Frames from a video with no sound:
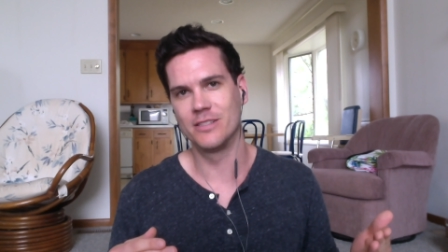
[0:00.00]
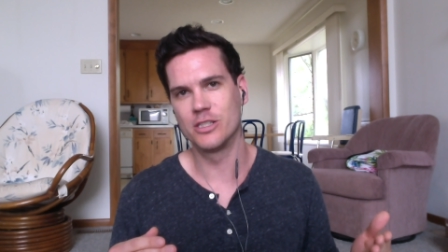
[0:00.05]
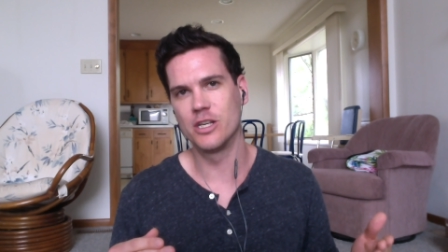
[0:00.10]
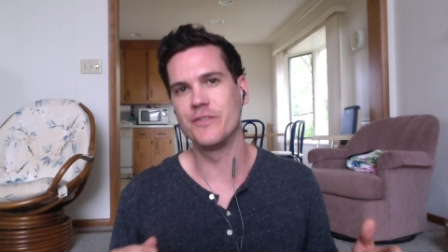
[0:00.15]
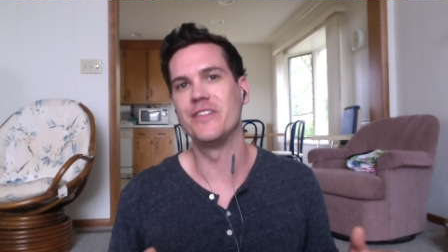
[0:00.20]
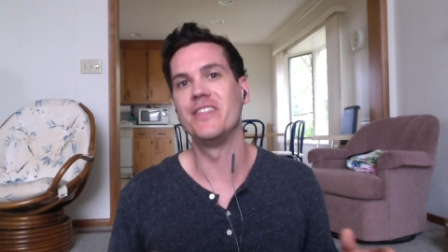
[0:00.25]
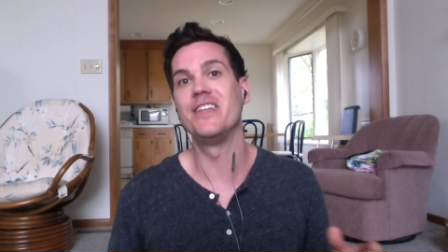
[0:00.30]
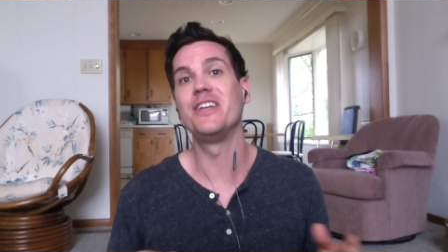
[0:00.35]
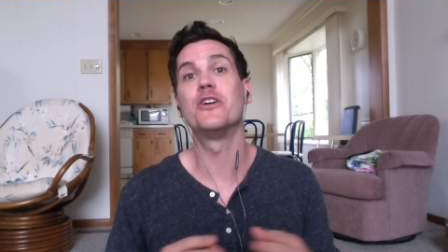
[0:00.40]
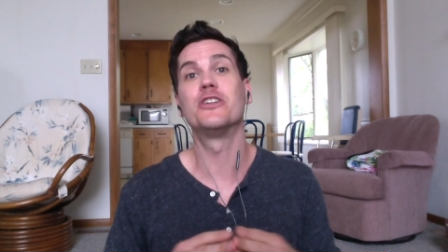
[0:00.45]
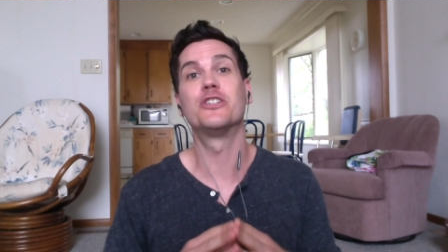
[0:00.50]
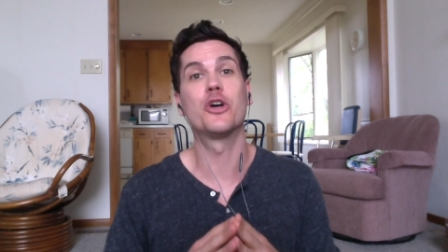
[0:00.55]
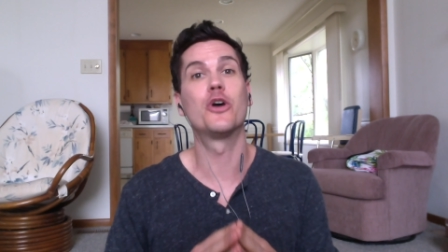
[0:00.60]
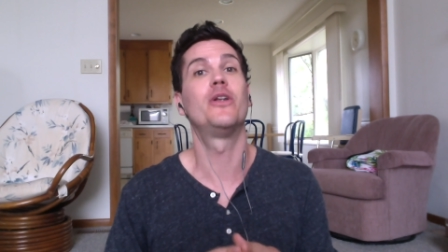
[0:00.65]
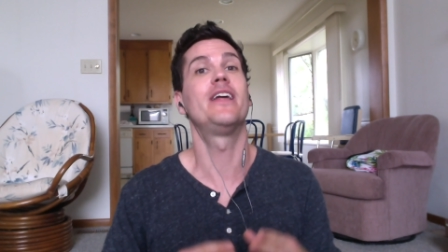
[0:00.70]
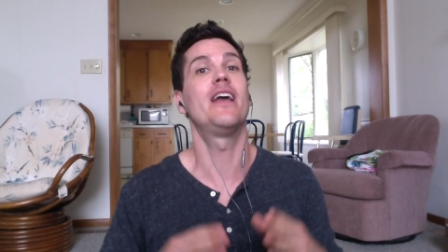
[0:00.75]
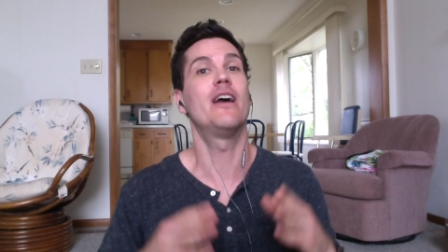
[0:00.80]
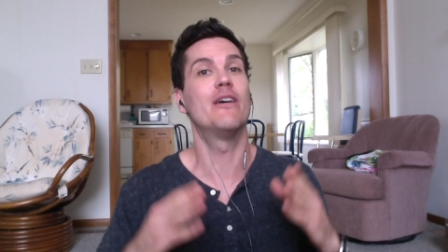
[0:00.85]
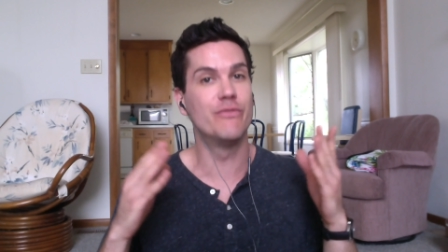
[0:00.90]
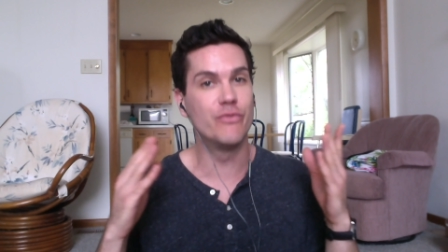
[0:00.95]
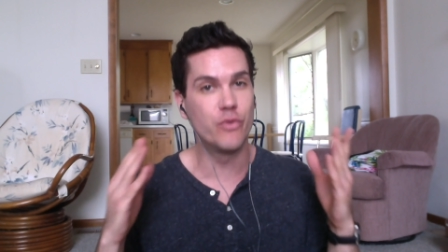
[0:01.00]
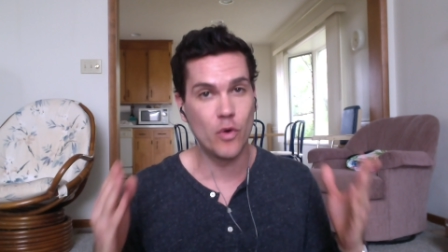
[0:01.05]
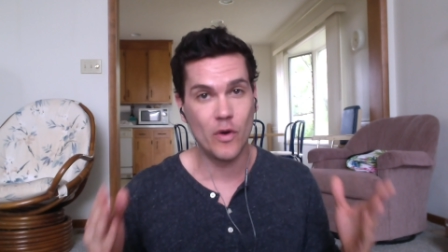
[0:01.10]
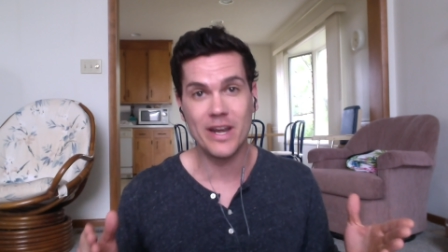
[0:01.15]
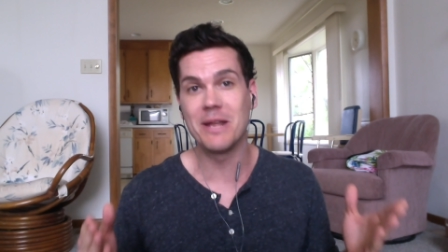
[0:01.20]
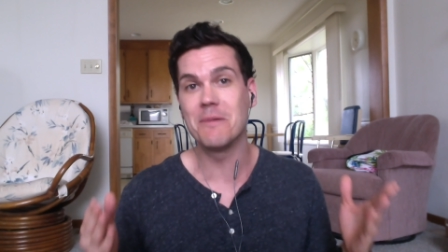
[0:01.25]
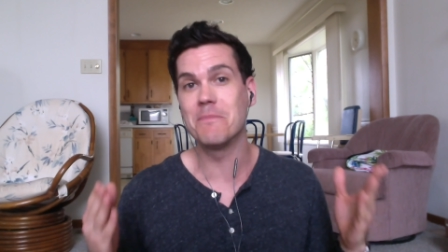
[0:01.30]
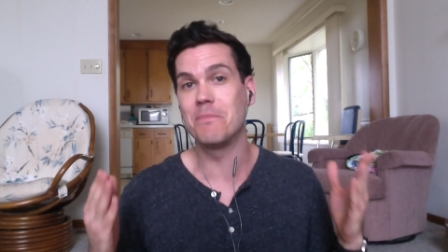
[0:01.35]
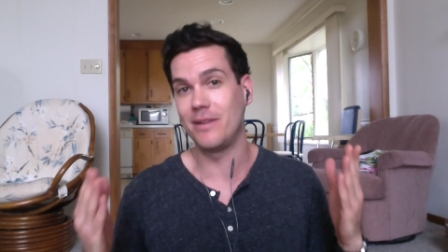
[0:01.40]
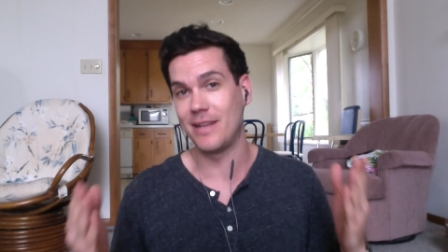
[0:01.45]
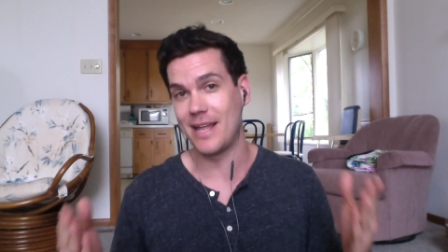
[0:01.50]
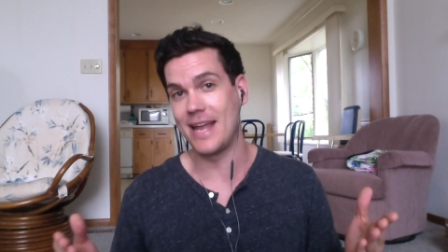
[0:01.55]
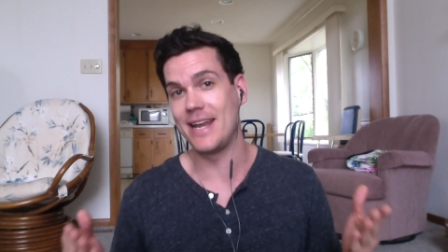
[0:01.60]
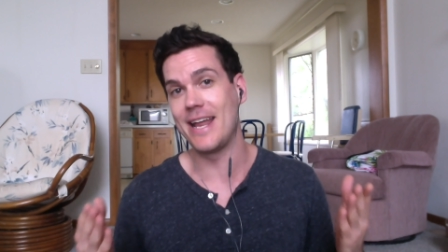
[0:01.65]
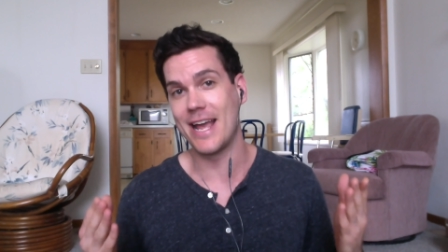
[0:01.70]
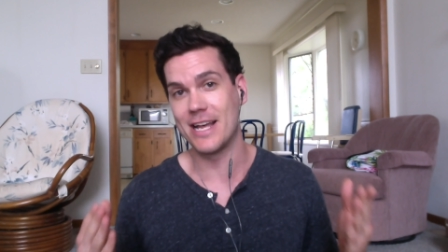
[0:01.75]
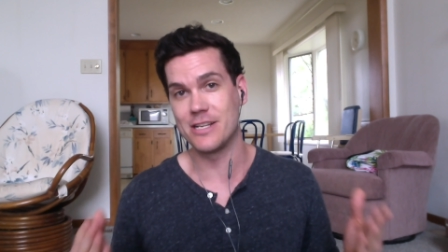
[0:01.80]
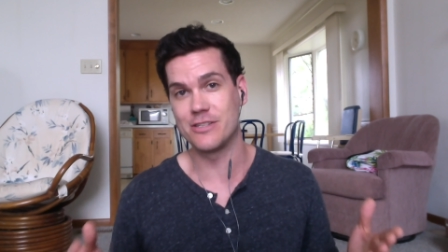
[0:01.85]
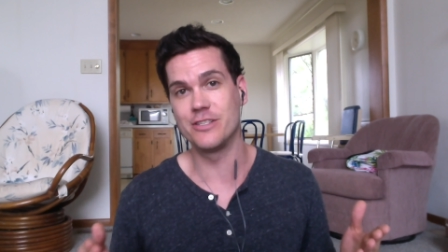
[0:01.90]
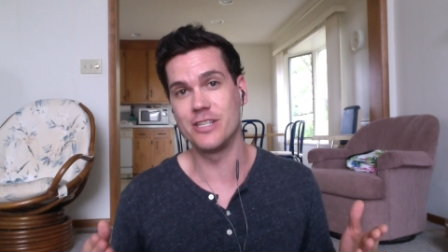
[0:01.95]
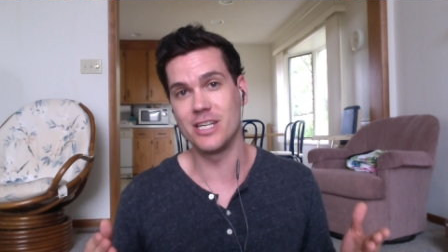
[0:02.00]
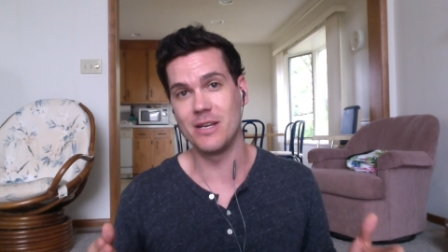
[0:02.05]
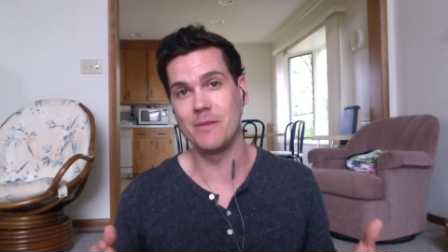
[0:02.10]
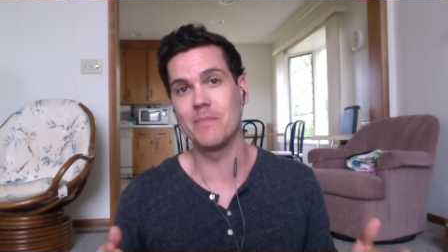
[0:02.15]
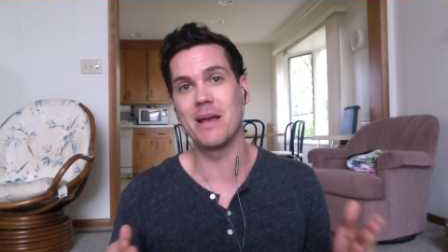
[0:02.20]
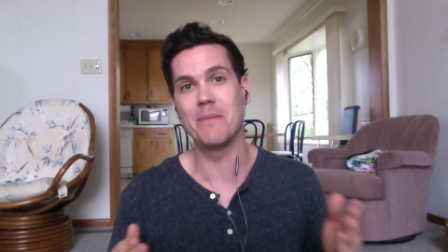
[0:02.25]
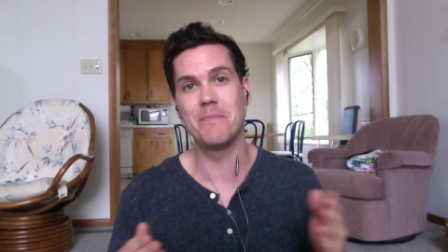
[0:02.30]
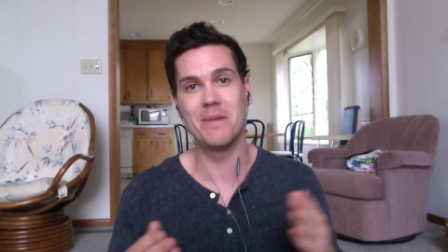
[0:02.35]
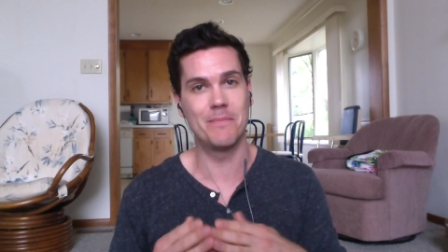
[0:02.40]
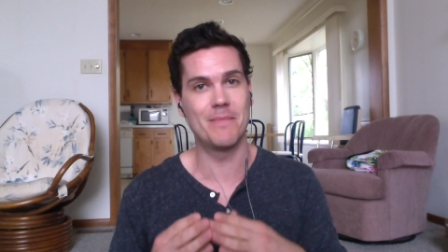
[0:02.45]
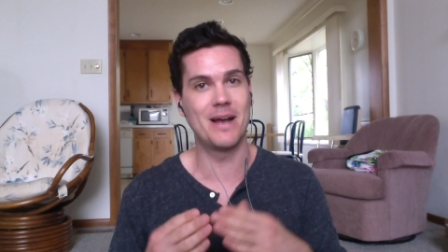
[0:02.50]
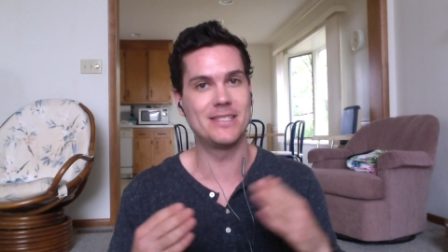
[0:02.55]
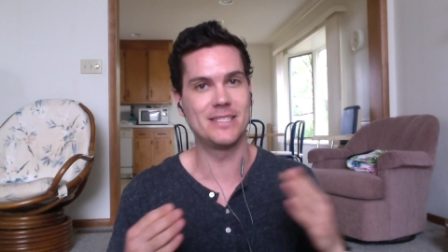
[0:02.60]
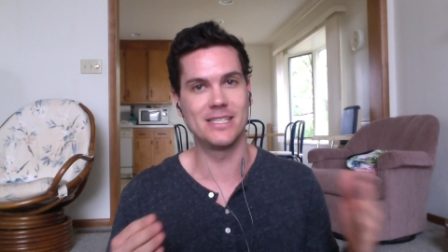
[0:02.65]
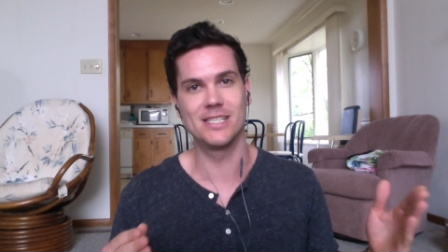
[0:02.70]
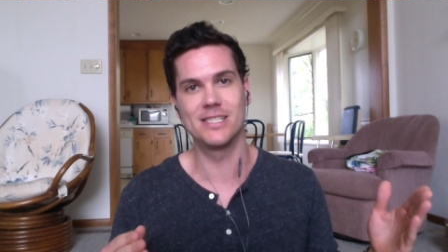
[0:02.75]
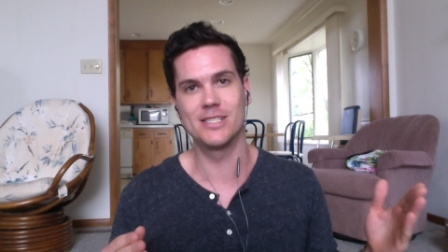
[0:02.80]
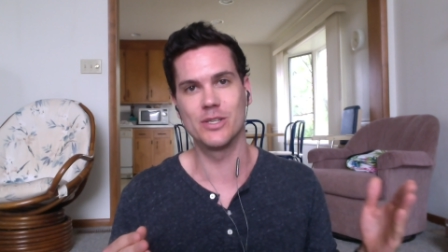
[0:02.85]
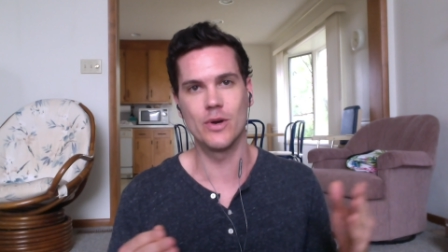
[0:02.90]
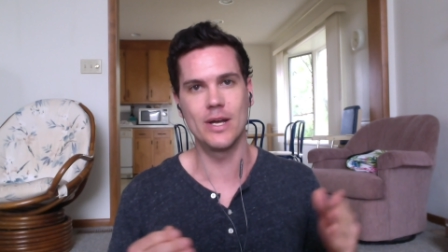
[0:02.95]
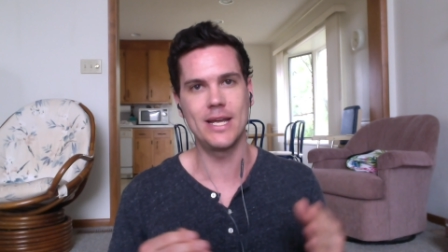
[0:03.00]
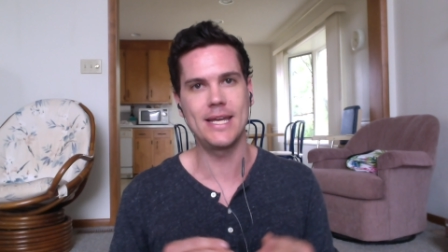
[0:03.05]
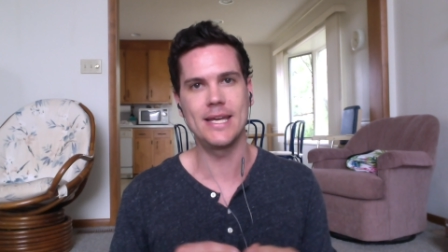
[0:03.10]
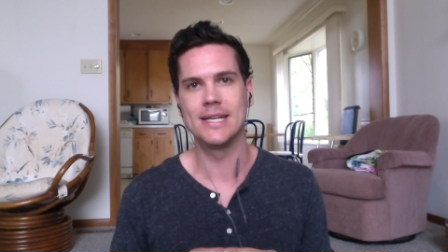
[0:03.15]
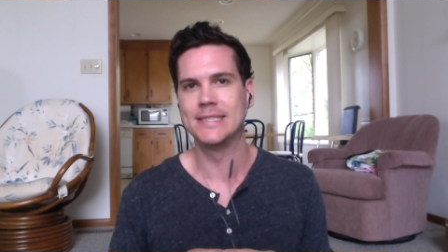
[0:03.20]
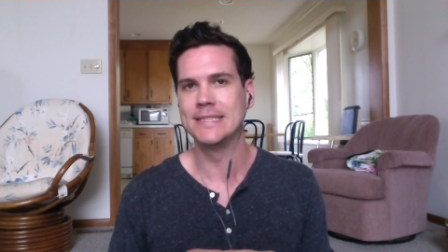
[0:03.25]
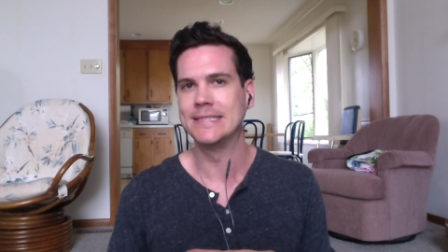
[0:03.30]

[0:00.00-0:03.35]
So if you think you're totally avoiding plant estrogen by minimizing soy,